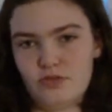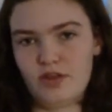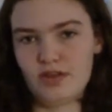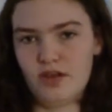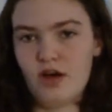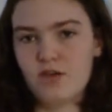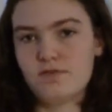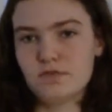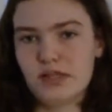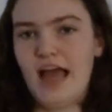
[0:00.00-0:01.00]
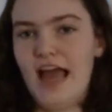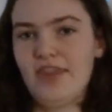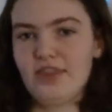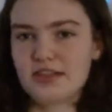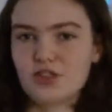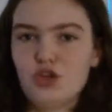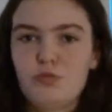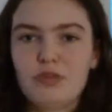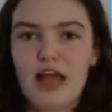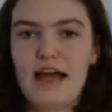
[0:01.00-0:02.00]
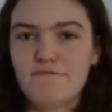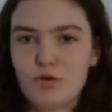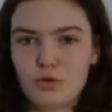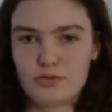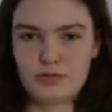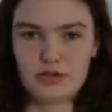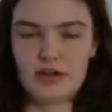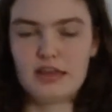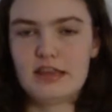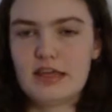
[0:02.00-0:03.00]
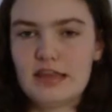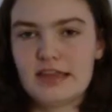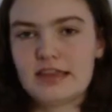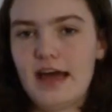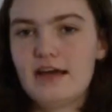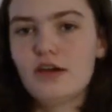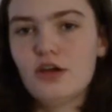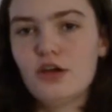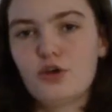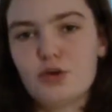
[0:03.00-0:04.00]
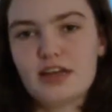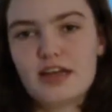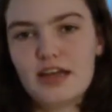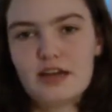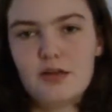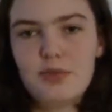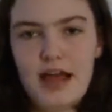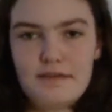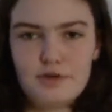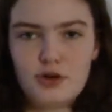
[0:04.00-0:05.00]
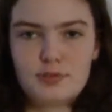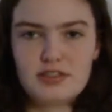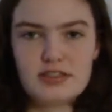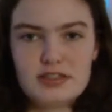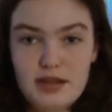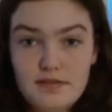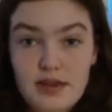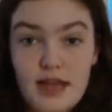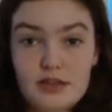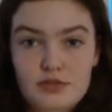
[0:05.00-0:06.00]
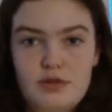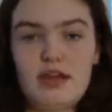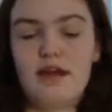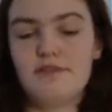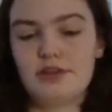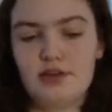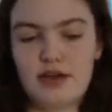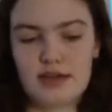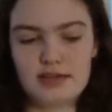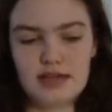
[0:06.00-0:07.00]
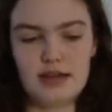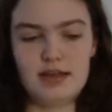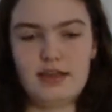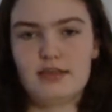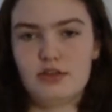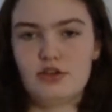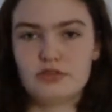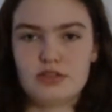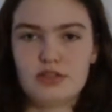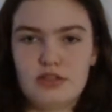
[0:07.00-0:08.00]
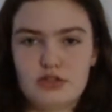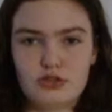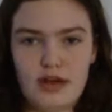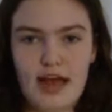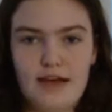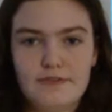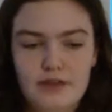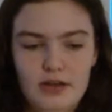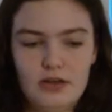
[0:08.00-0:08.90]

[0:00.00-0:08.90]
it's all flat and there's no platforms or anything like that. We can get into platforms and stuff next week after you guys kind of get used to this graph and